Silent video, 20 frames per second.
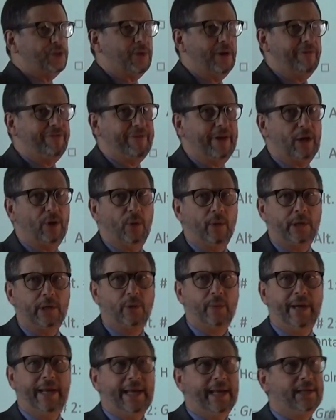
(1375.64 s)
there a federal
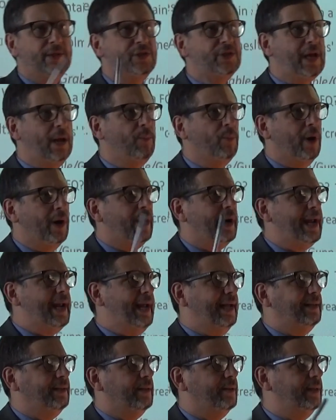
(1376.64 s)
ingredient somewhere
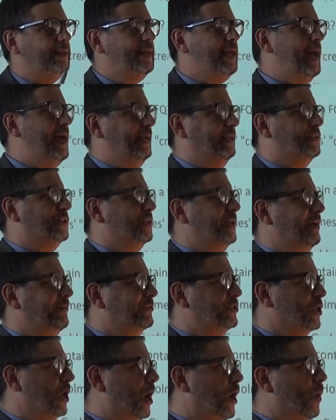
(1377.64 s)
in the case? If
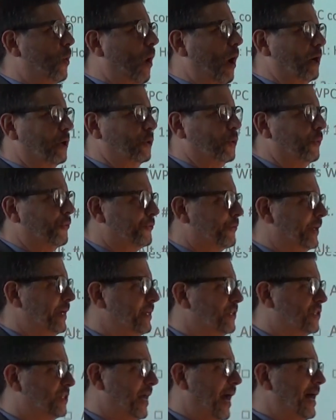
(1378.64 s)
so, Article 3
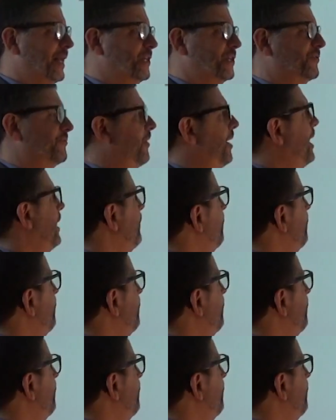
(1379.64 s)
is satisfied.